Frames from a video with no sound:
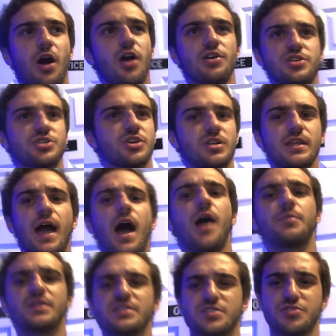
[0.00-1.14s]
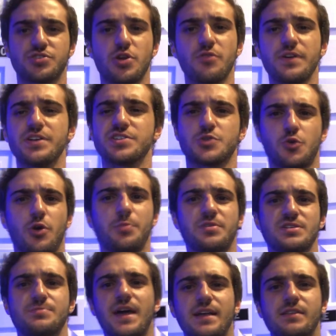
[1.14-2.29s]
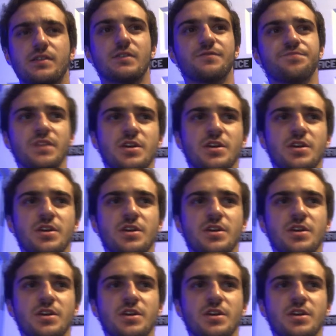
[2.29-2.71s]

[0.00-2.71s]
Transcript: are strictly hobbyists. There's no real store perspective.